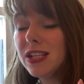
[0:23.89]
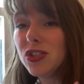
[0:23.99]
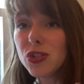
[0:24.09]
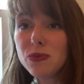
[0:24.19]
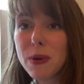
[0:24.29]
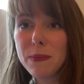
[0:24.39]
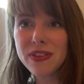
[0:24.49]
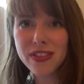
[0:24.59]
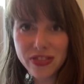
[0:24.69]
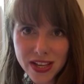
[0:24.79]
just remember
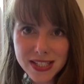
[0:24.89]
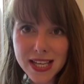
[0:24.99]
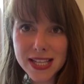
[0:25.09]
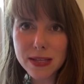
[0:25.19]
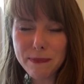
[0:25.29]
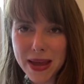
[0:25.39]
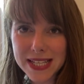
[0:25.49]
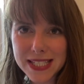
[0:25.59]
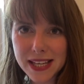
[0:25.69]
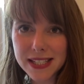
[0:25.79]
that this is the
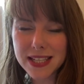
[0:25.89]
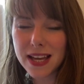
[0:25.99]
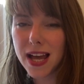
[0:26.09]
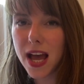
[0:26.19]
basics